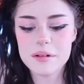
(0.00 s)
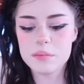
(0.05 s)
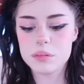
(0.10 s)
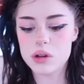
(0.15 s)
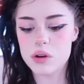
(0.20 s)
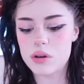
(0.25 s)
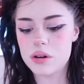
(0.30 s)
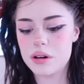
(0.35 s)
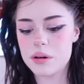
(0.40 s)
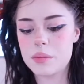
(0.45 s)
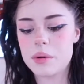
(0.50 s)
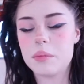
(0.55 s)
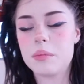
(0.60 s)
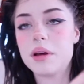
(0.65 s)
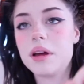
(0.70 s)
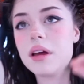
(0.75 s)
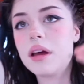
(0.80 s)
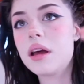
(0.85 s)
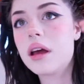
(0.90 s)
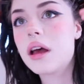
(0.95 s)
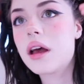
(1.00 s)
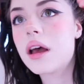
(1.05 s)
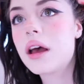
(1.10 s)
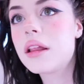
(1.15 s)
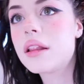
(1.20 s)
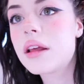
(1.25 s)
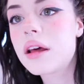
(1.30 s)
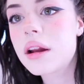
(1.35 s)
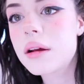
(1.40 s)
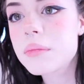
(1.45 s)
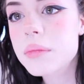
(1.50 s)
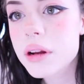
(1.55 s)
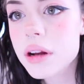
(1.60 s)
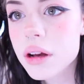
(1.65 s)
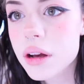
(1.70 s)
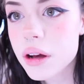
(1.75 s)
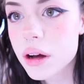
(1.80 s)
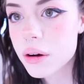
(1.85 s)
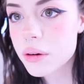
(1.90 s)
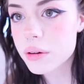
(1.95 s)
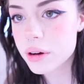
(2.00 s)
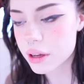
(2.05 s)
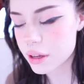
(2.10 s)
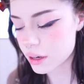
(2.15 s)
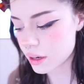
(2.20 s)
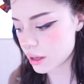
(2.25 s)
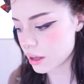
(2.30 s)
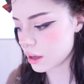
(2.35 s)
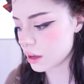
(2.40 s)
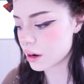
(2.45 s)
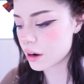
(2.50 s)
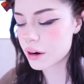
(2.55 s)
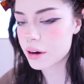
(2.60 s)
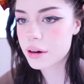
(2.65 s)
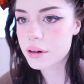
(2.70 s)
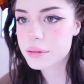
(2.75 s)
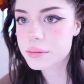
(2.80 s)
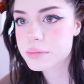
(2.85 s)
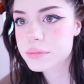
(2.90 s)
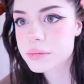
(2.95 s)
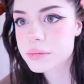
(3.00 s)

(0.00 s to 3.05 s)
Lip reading: blow on them a bit. And then I'm gonna go in here.